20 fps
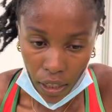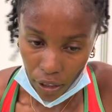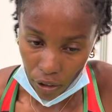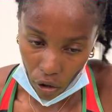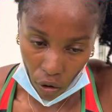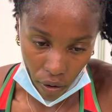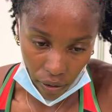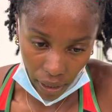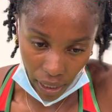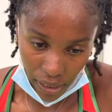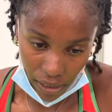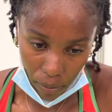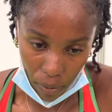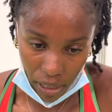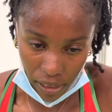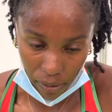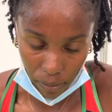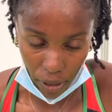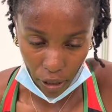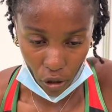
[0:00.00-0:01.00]
knowing that
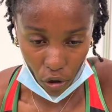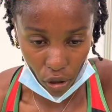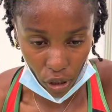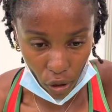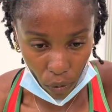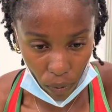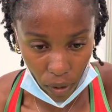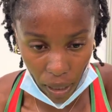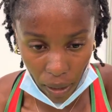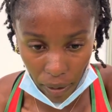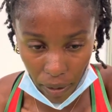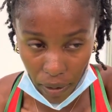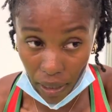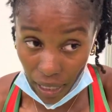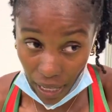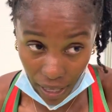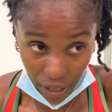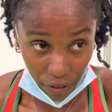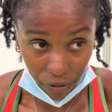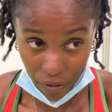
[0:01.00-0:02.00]
somebody's in my corner when I
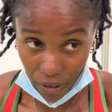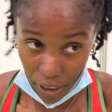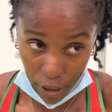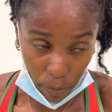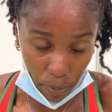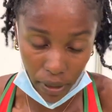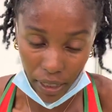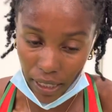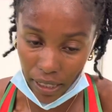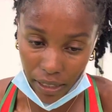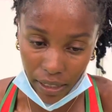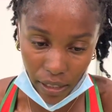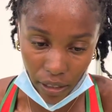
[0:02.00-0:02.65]
get out of this place.